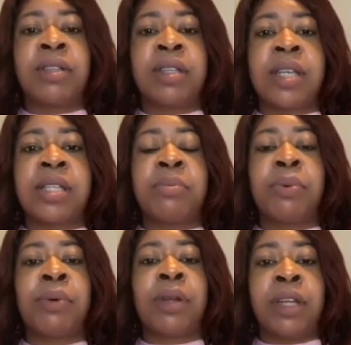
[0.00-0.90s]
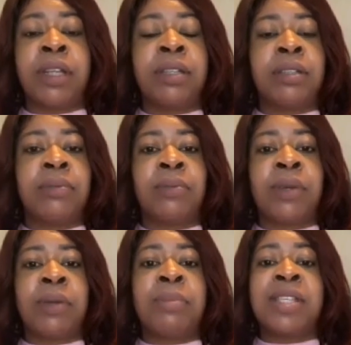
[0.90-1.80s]
That's important.
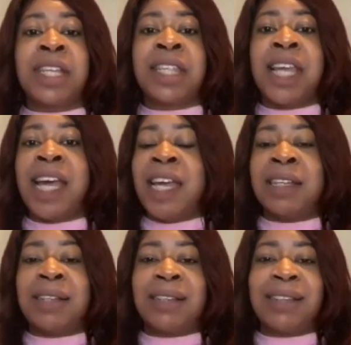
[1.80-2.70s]
We're missing that.